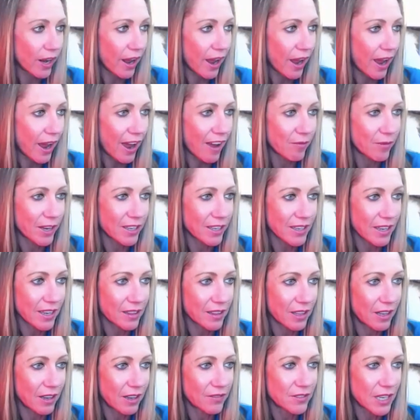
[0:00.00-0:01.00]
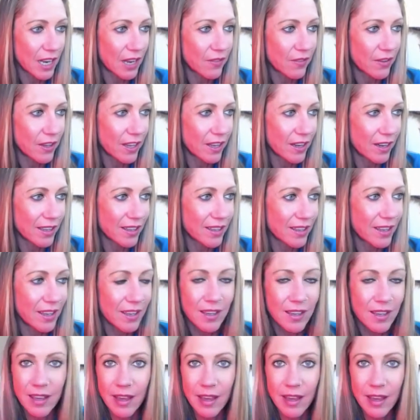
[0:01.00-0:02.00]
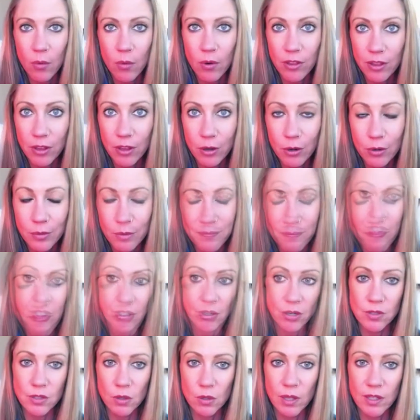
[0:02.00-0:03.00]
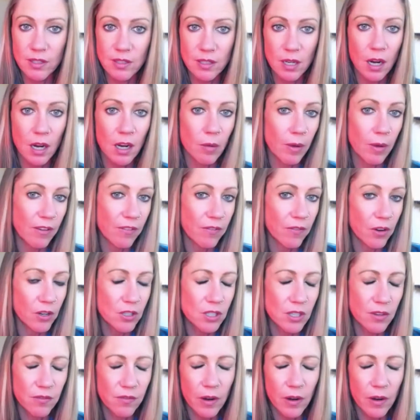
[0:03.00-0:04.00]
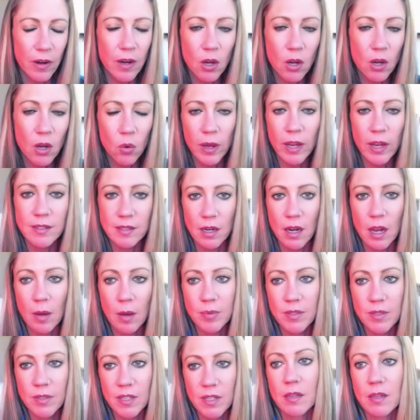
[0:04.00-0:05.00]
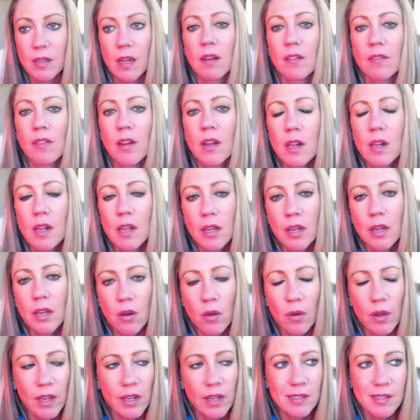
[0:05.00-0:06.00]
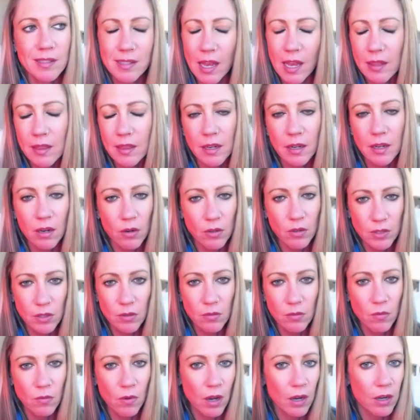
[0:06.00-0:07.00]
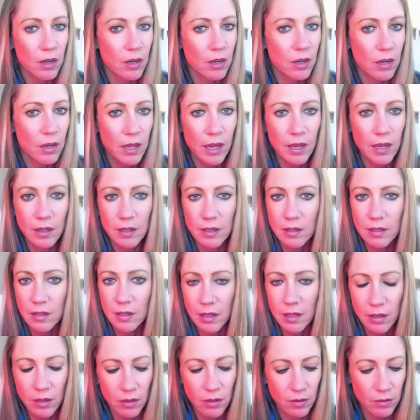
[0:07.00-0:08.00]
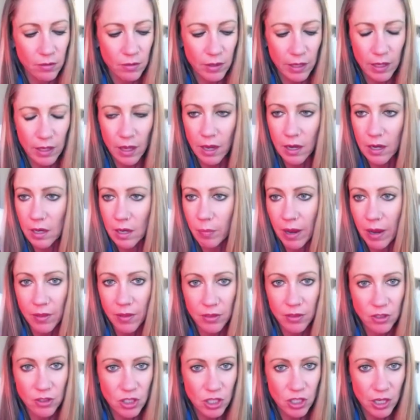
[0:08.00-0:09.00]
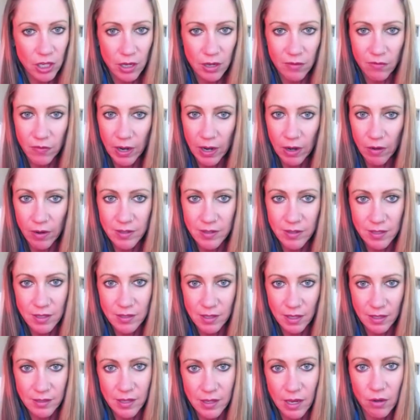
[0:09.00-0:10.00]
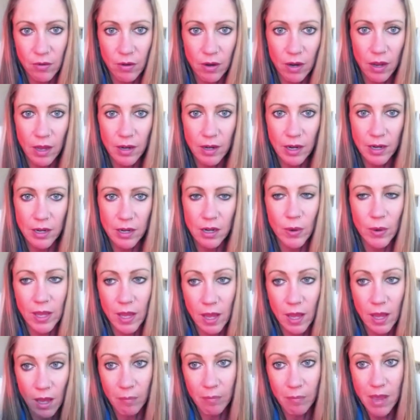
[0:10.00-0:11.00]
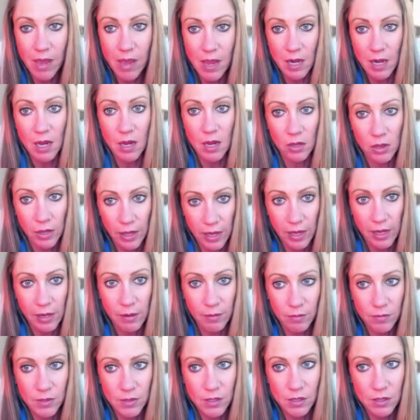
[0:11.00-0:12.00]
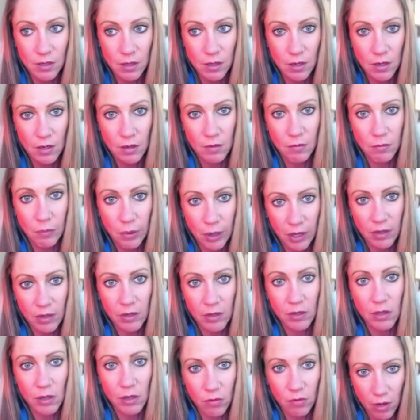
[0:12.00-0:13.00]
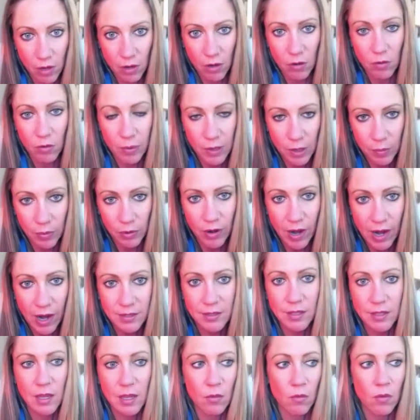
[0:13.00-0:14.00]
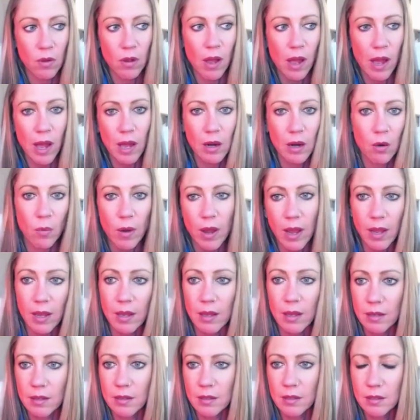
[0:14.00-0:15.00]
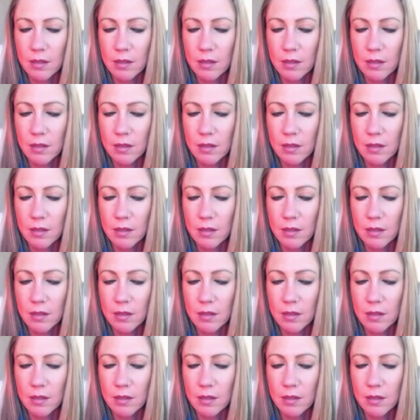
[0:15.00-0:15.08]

to have because I love diving in and geeking out with you. So let's talk about first a very quick synopsis of, it's said that ozone water can kill like any pathogen, viruses, et cetera. And I know we can't make any claims, but people are asking, well, how do I,